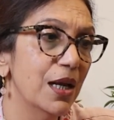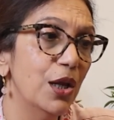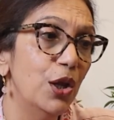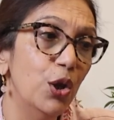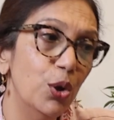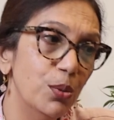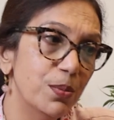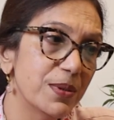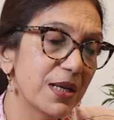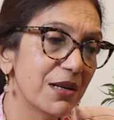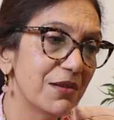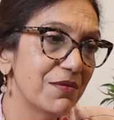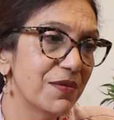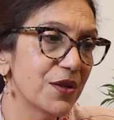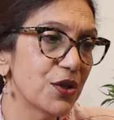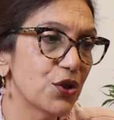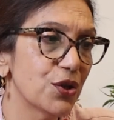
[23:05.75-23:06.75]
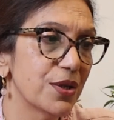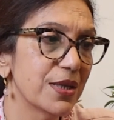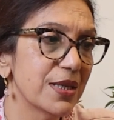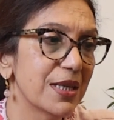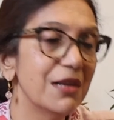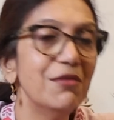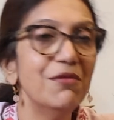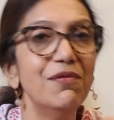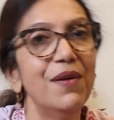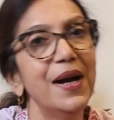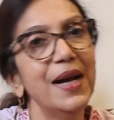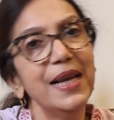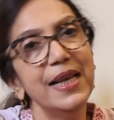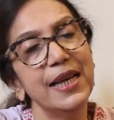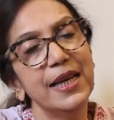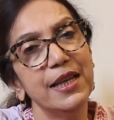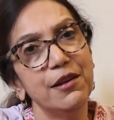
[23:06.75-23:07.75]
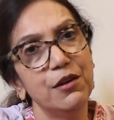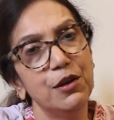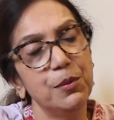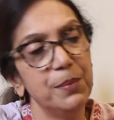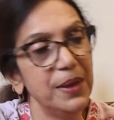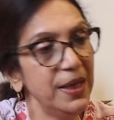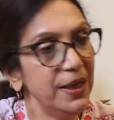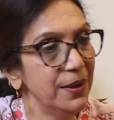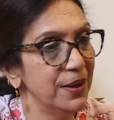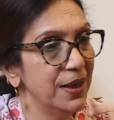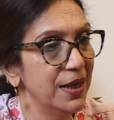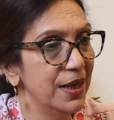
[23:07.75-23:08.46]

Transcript: lobes and fissures, and finally there will be